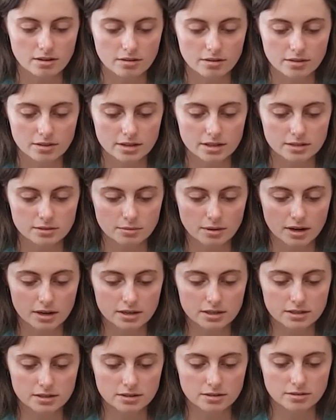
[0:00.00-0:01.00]
on this one
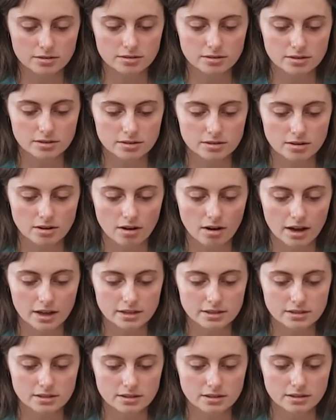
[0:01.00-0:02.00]
to use as guides.